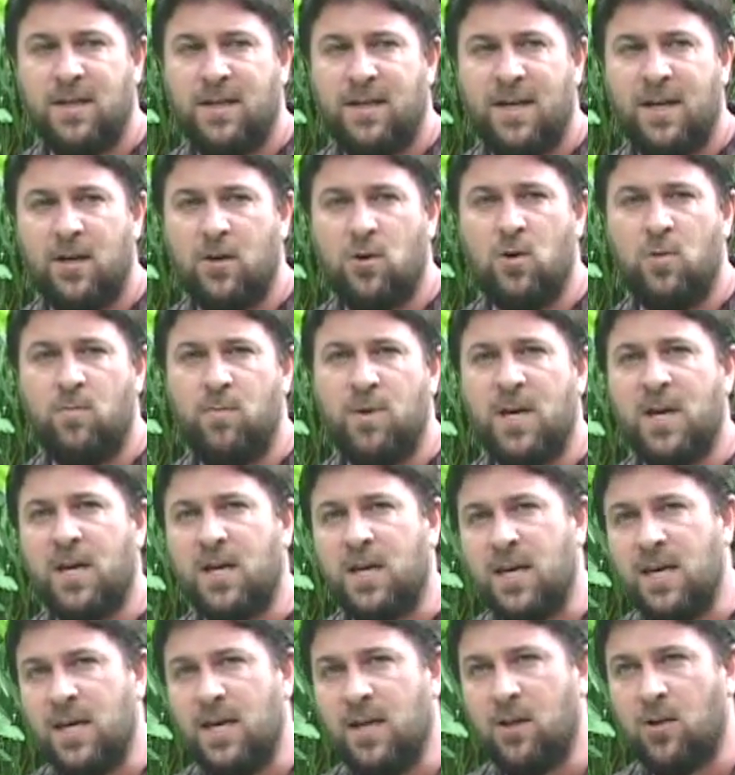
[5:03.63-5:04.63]
It could be a
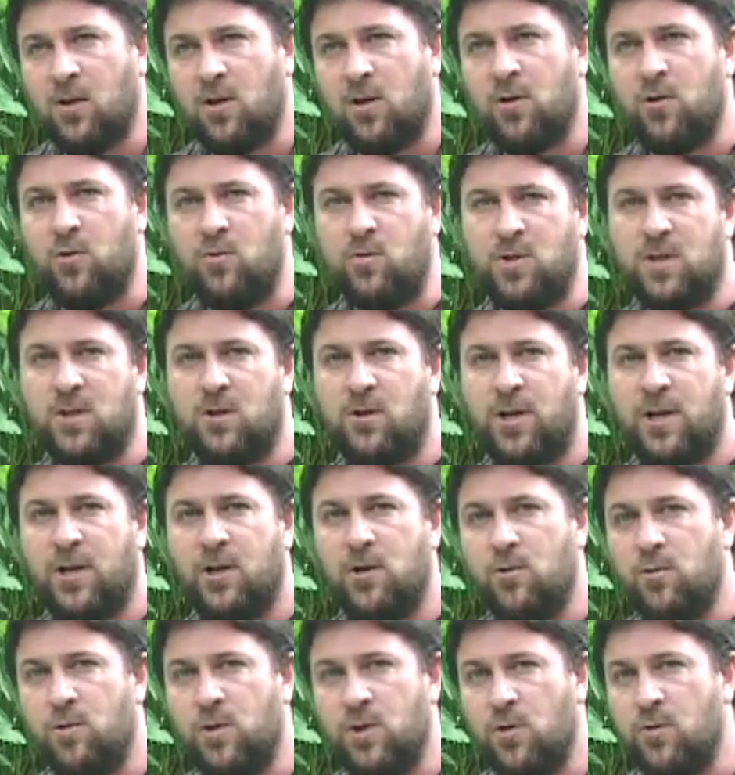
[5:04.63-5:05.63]
healer who's learning
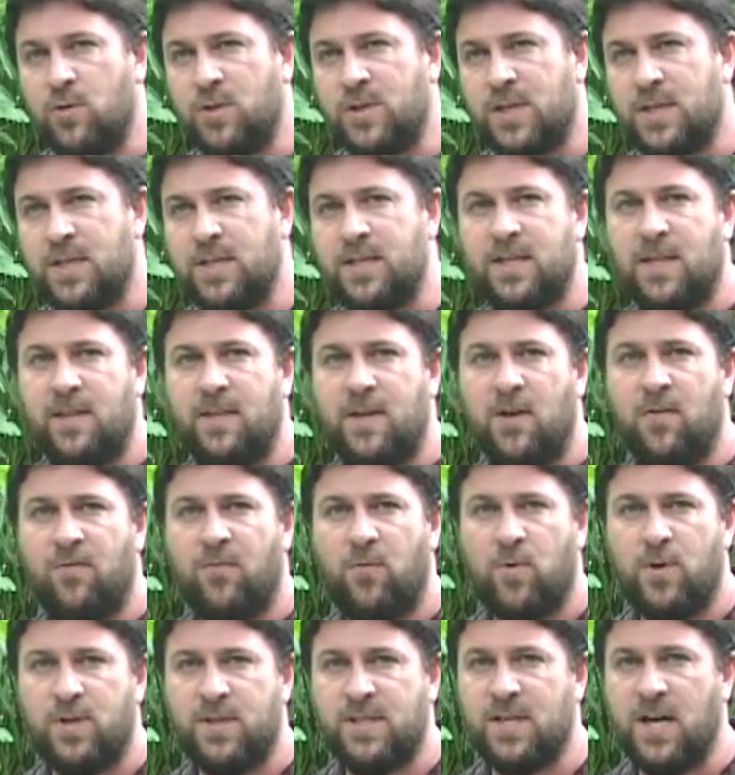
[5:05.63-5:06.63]
new uses and
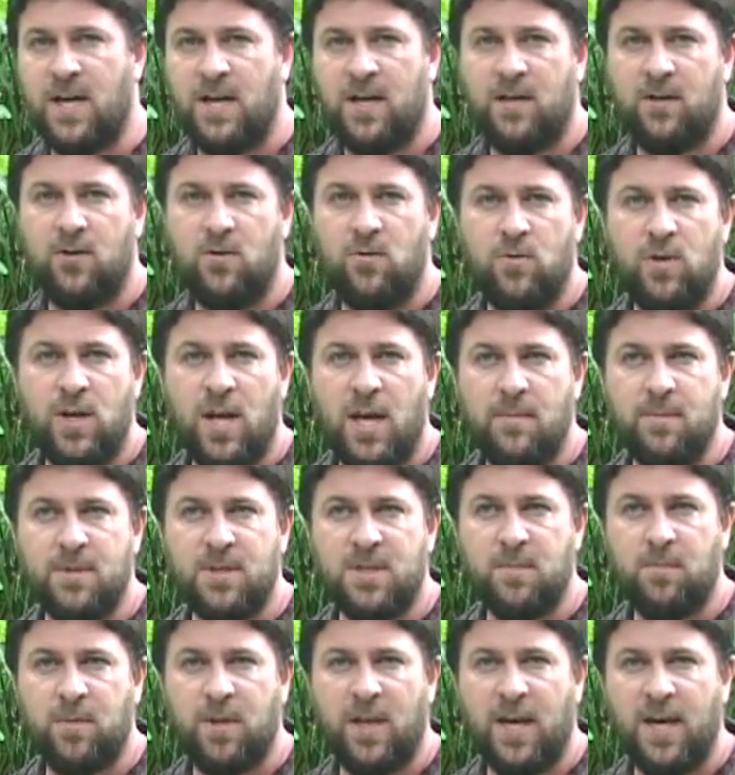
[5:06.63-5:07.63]
therefore assigning new names
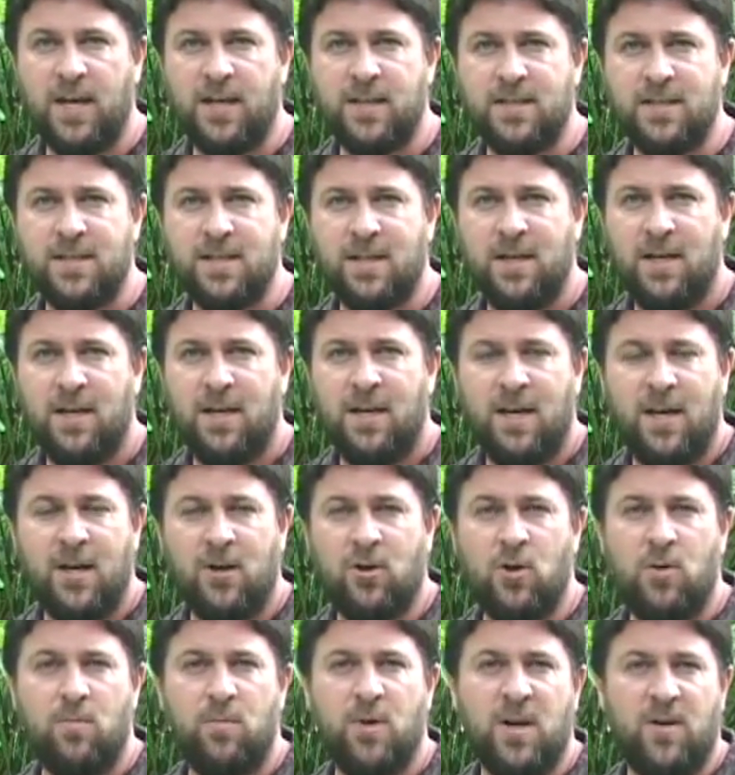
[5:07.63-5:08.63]
to plants. It
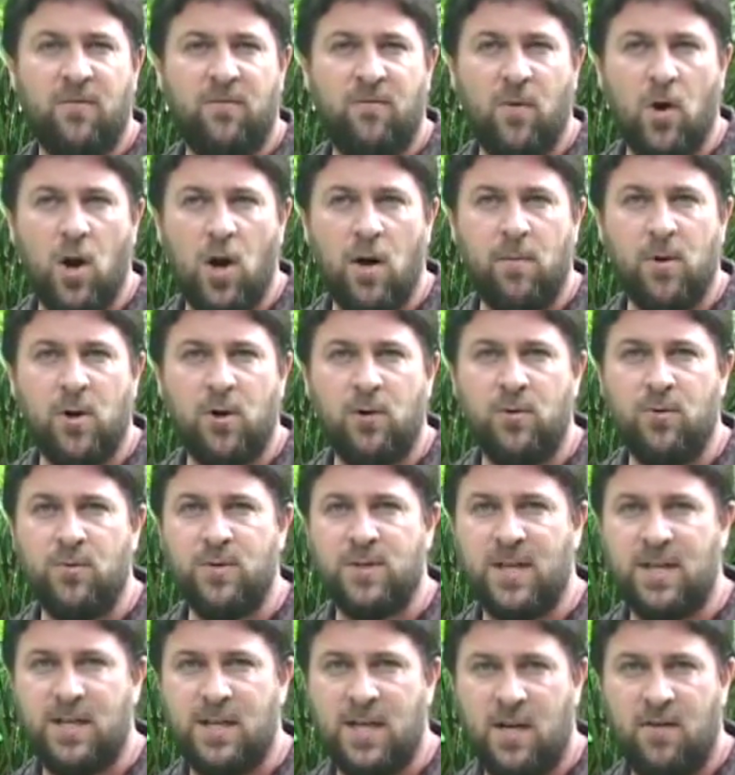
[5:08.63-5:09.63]
could be a farmer
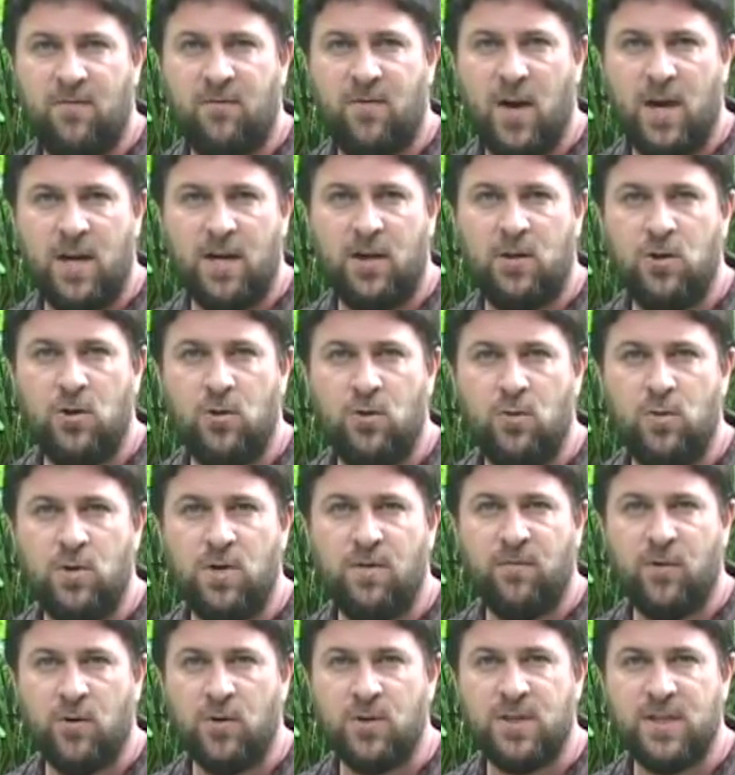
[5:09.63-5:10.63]
who's identifying new
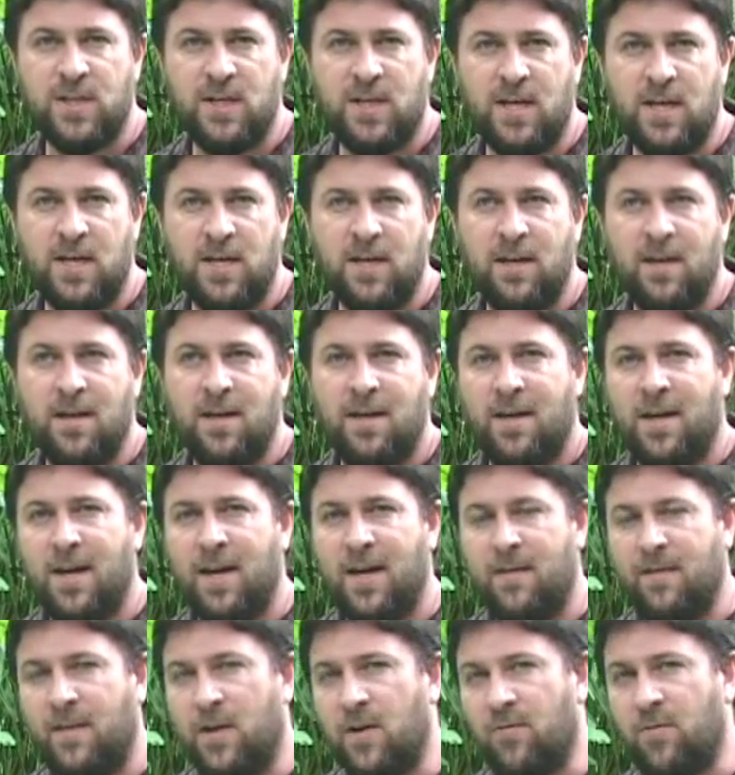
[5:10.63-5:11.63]
diversity
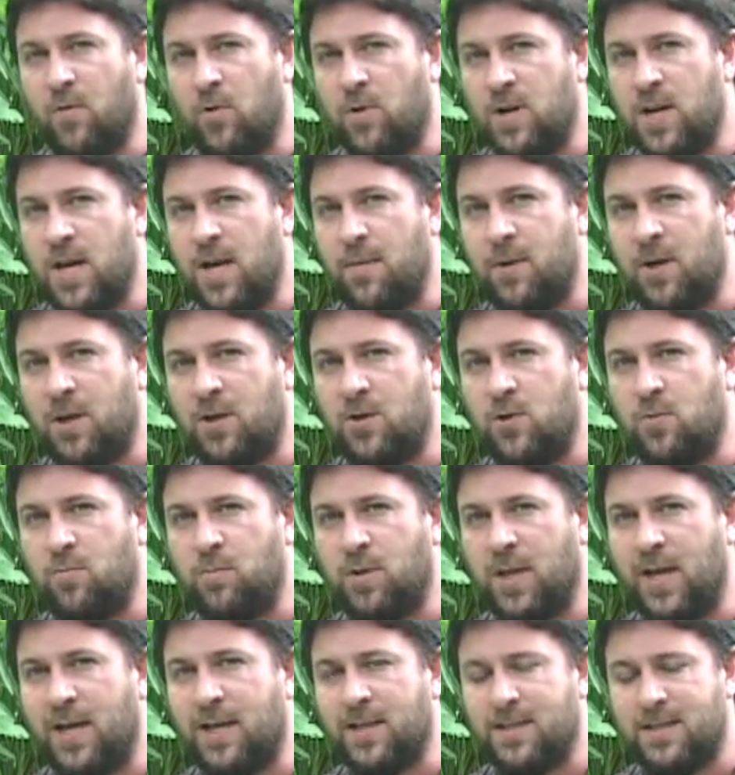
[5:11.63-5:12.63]
and therefore naming new
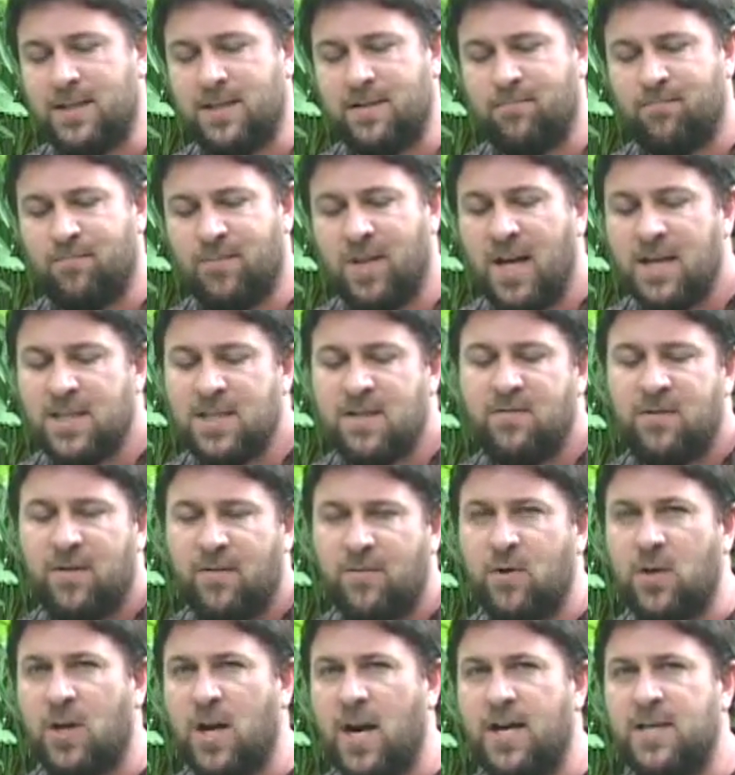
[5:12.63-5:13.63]
plants. Lots of
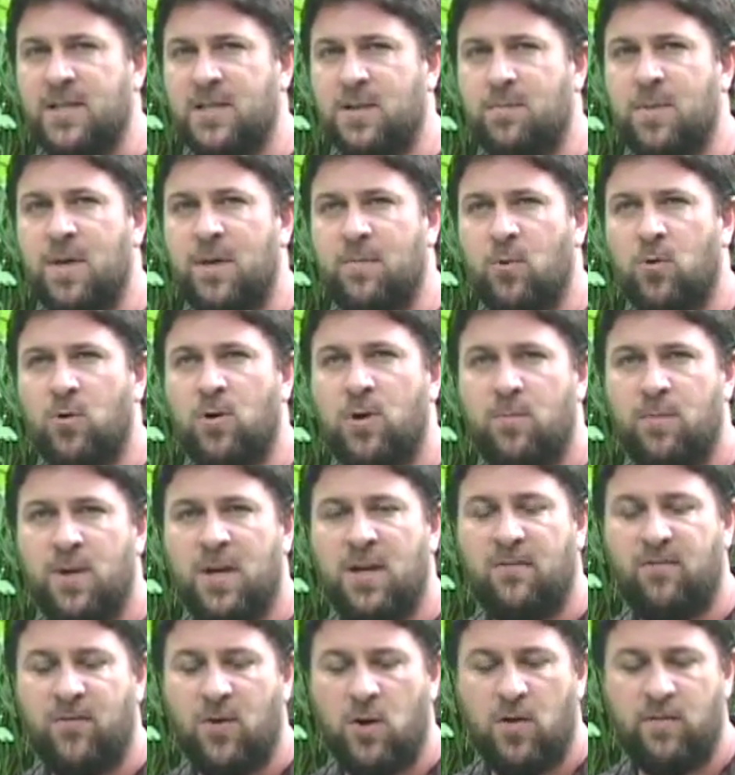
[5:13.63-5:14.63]
different kinds of people could be
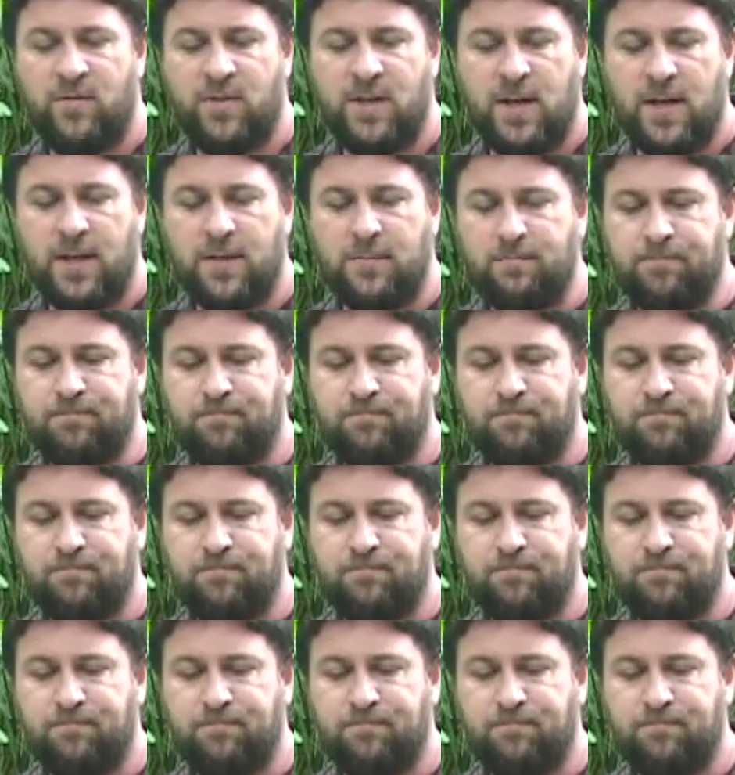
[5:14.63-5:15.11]
involved in it.